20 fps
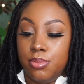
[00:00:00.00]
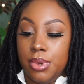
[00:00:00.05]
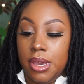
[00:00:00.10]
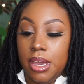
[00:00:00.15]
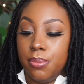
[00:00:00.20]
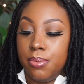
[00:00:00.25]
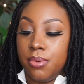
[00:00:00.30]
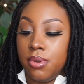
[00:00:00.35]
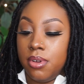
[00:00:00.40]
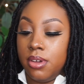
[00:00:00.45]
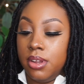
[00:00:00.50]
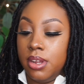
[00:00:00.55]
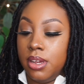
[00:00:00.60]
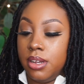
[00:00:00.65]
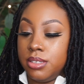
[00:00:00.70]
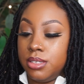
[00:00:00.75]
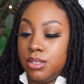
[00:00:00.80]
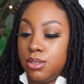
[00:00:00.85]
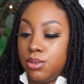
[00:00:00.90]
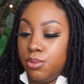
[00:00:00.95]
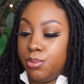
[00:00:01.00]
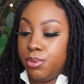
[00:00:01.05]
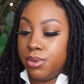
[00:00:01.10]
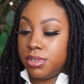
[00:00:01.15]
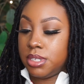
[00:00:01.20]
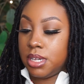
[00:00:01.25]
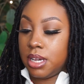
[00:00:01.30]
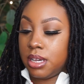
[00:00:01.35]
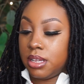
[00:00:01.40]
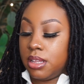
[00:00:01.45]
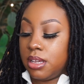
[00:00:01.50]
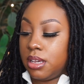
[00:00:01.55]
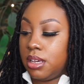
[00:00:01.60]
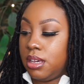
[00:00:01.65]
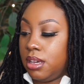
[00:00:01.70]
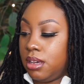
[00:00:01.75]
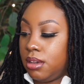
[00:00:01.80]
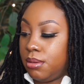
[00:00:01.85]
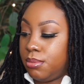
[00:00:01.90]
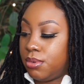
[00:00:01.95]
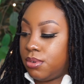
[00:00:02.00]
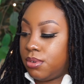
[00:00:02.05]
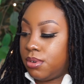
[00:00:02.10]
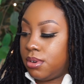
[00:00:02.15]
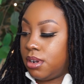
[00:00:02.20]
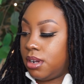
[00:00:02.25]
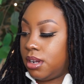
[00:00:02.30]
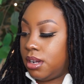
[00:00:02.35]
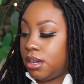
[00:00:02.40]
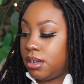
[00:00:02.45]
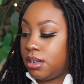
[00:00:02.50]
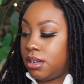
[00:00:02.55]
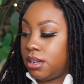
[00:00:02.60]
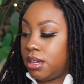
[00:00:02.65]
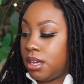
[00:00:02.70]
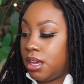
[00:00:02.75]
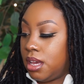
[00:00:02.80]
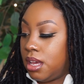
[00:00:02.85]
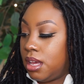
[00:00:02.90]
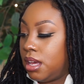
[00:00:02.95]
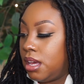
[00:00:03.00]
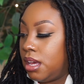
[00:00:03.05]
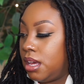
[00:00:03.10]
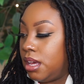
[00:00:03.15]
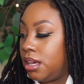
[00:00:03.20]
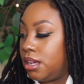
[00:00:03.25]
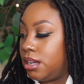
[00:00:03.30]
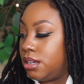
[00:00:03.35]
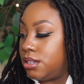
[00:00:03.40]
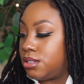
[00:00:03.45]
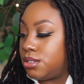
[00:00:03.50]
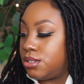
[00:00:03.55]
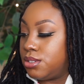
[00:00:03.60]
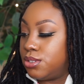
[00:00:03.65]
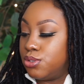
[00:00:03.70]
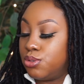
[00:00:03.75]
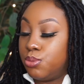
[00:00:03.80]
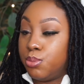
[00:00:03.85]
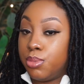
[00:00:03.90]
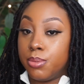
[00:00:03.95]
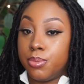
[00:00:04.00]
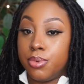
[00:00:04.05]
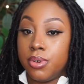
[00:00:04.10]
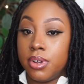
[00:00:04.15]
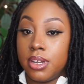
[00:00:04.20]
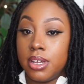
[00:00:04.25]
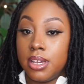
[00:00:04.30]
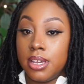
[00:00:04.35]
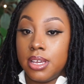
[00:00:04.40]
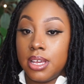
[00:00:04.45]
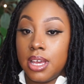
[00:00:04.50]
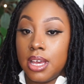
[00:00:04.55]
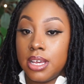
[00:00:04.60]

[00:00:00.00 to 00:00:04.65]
paper on there to protect the keyboard. It is super pretty,